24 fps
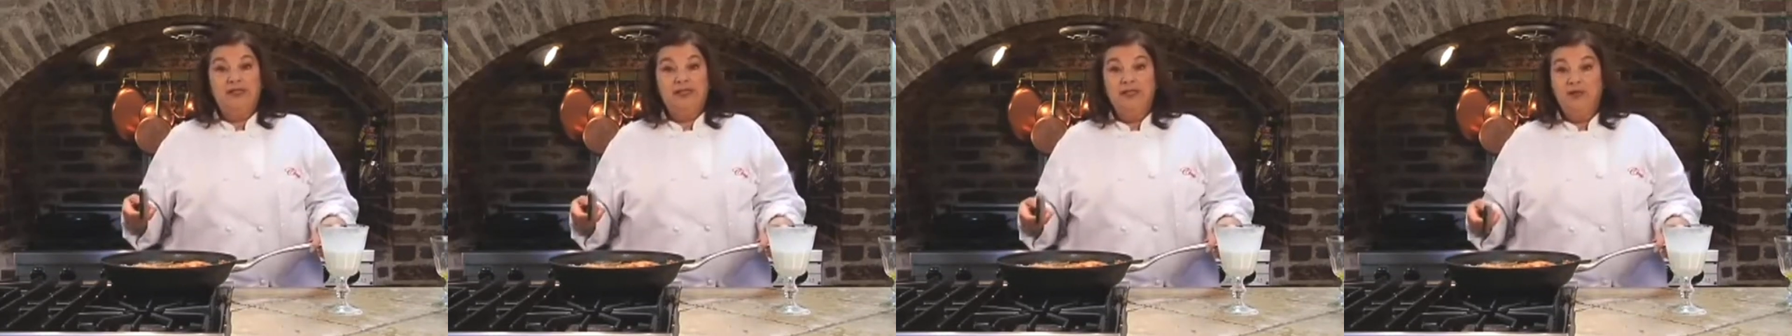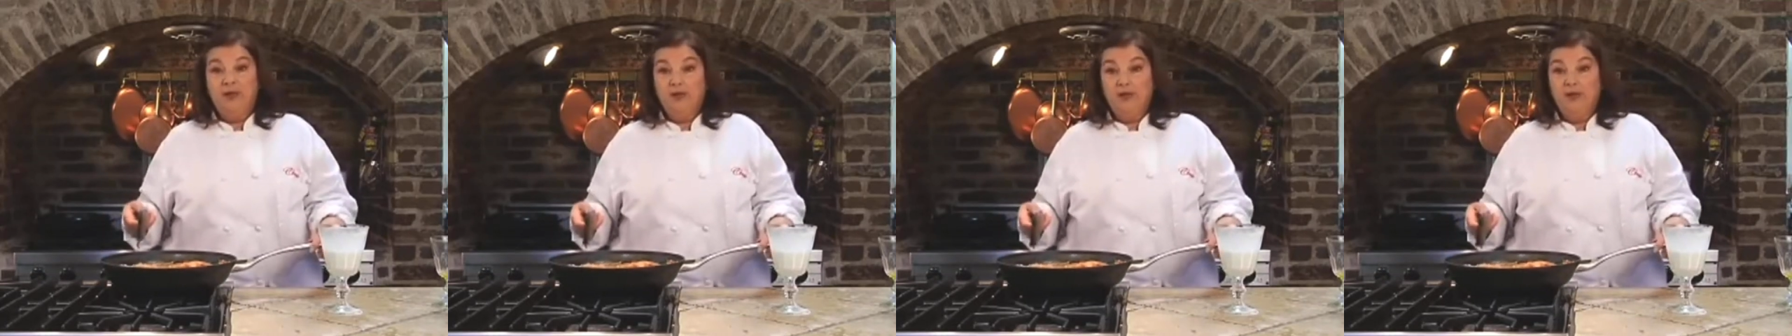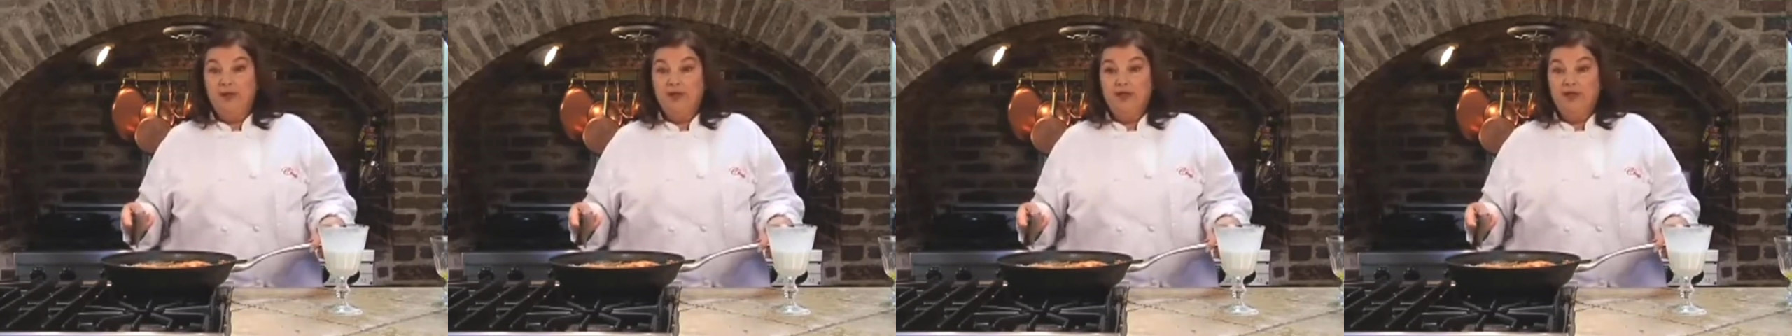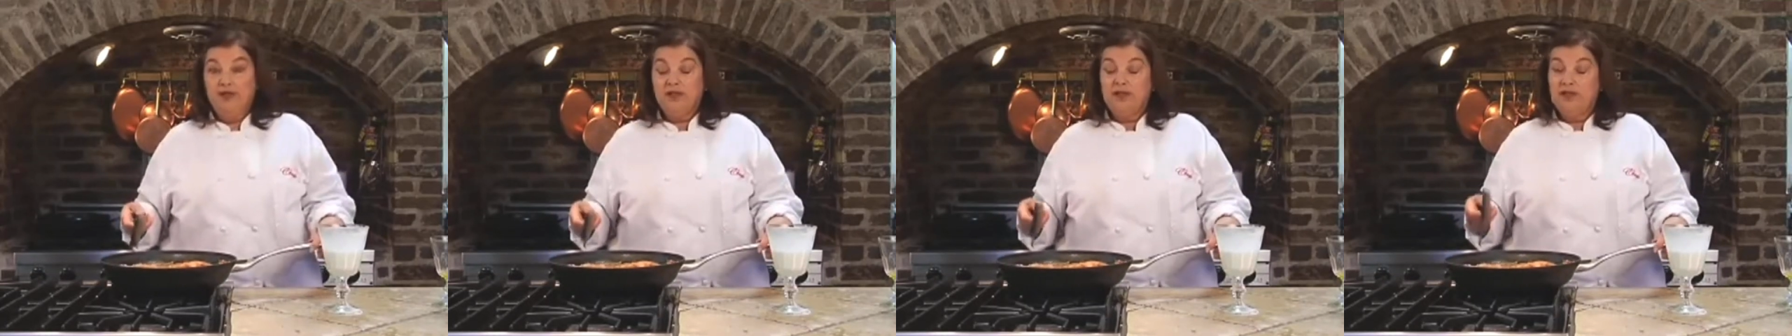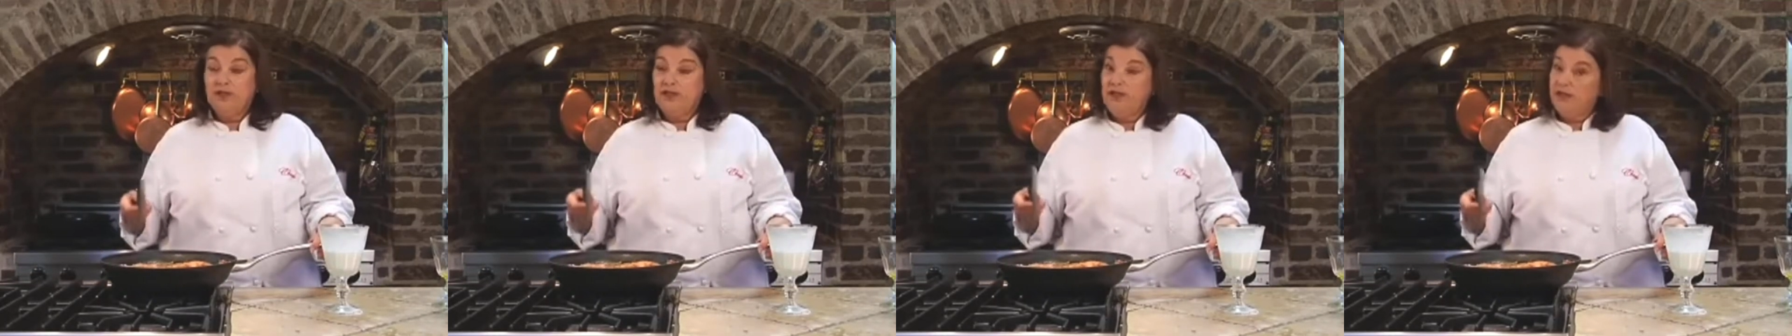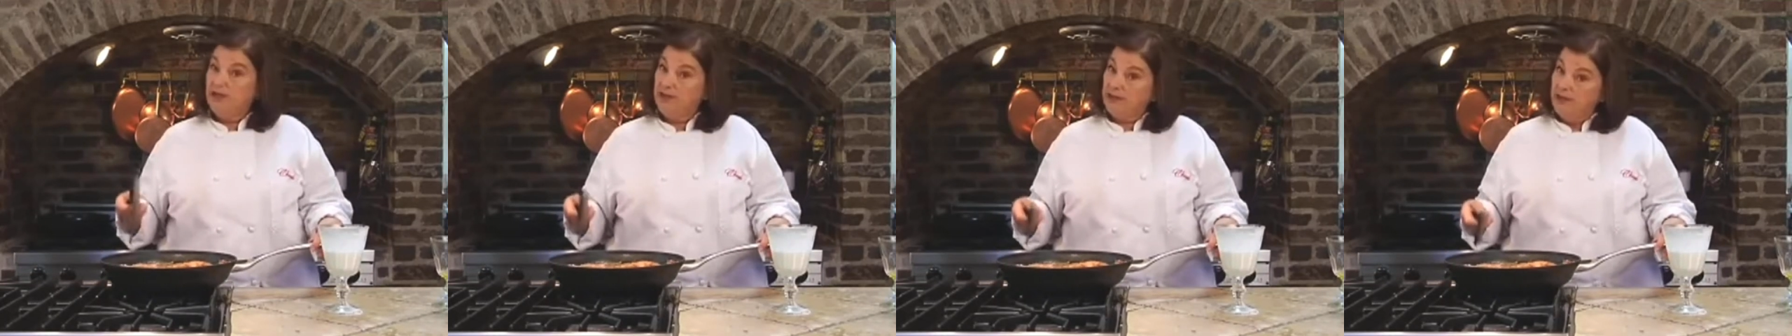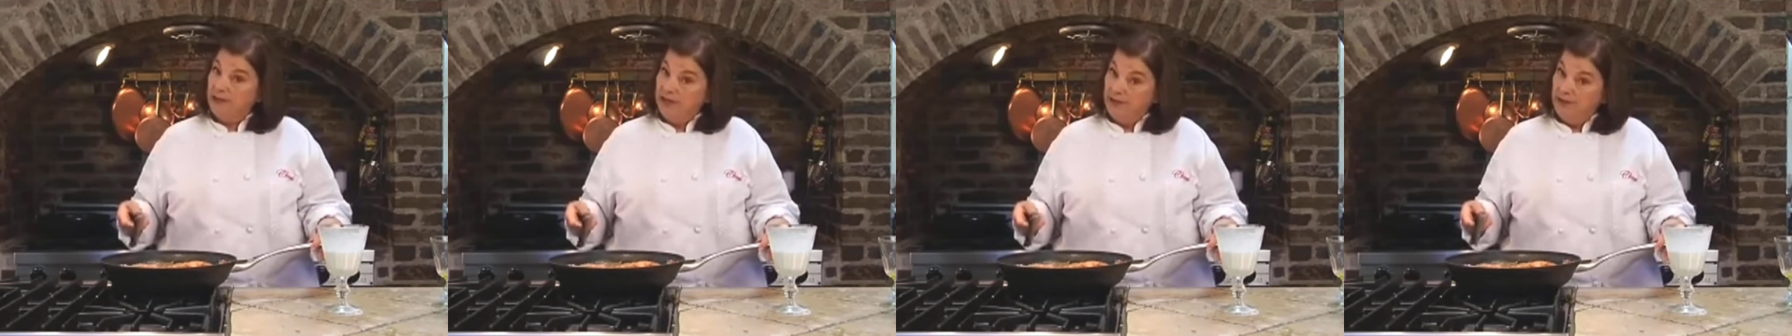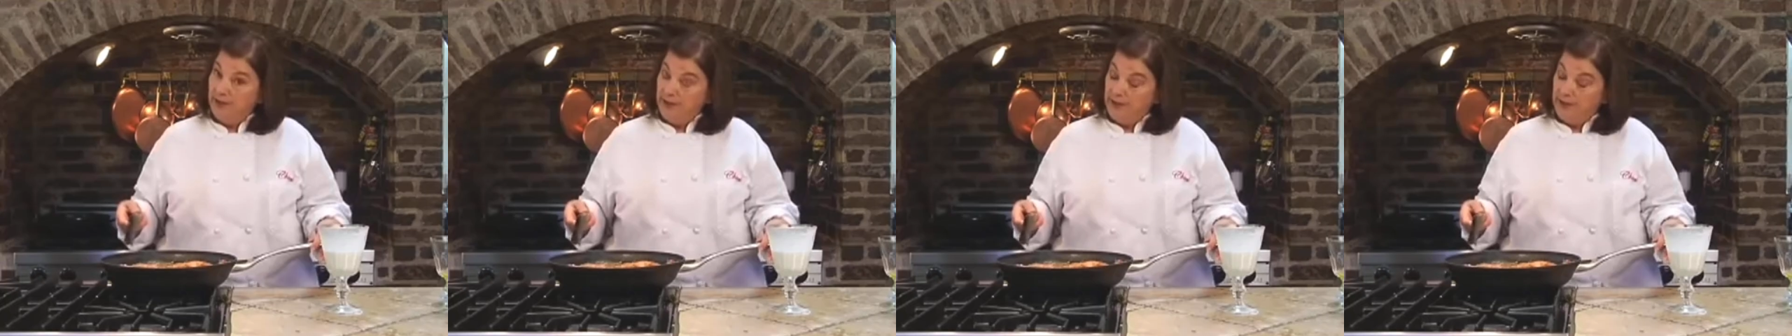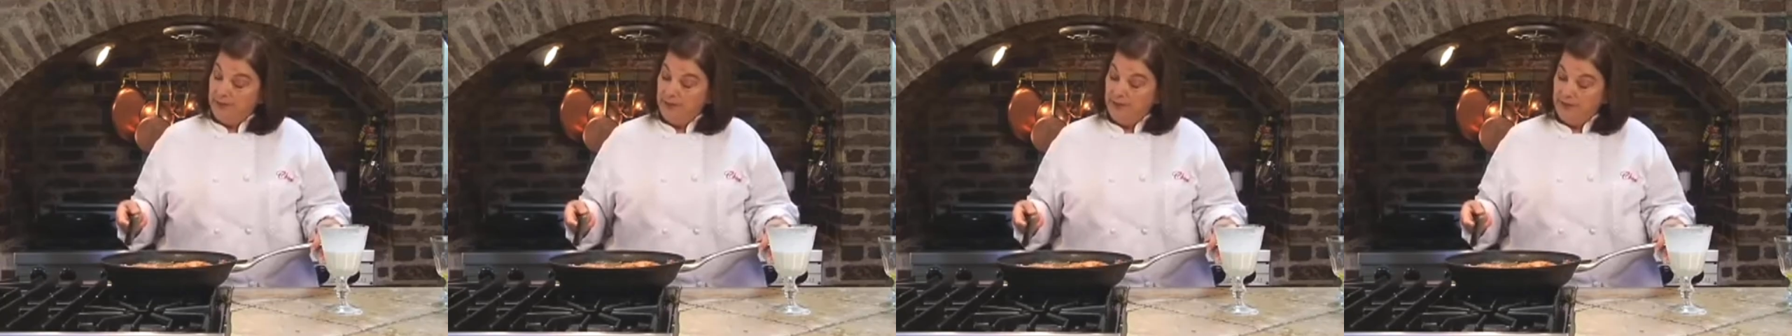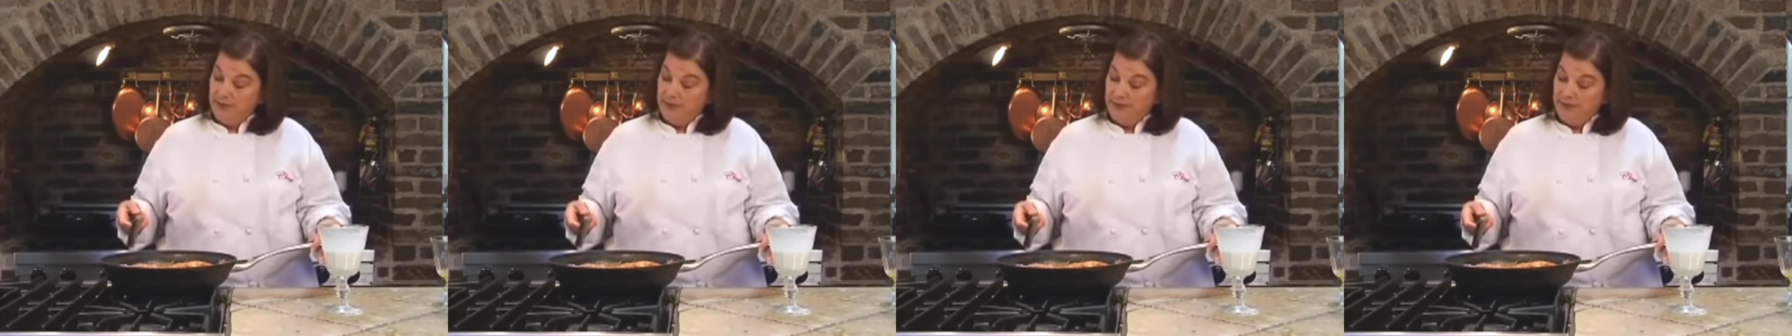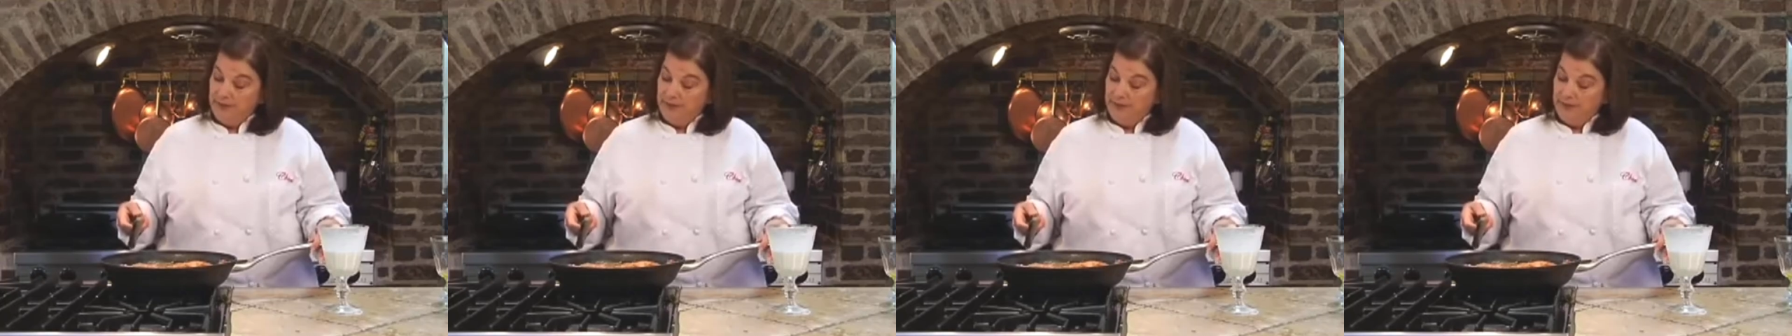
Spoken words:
It was the shrimp,